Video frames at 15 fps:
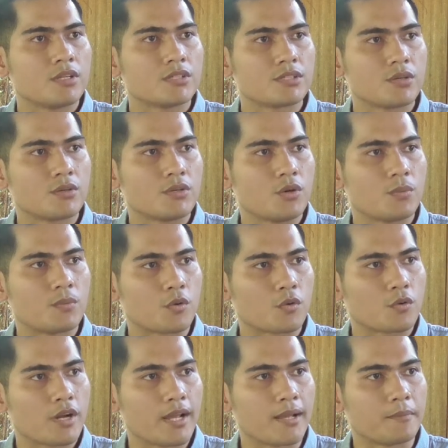So your
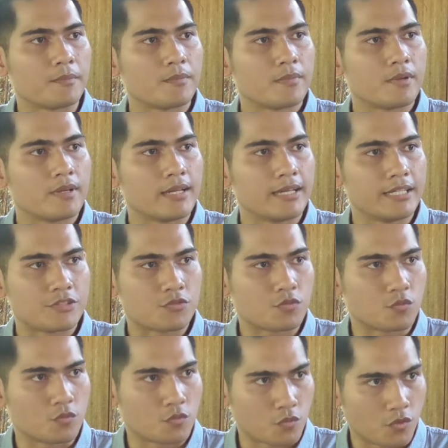program is
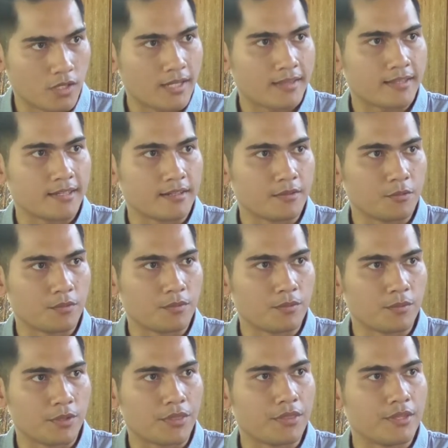related
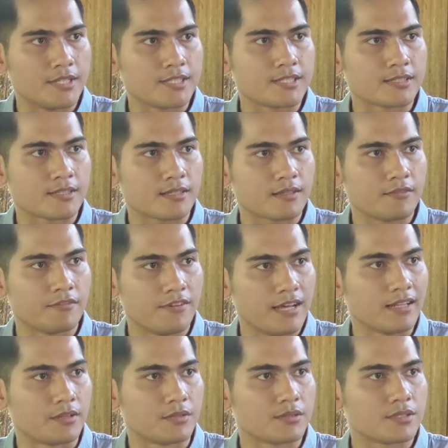with these
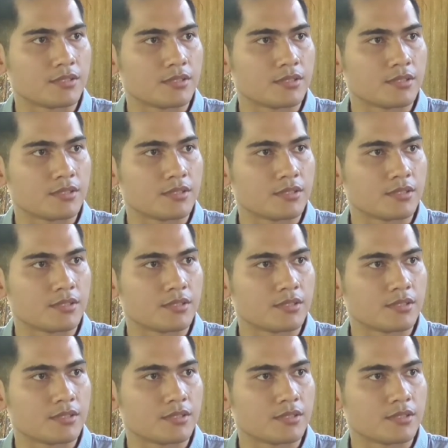values?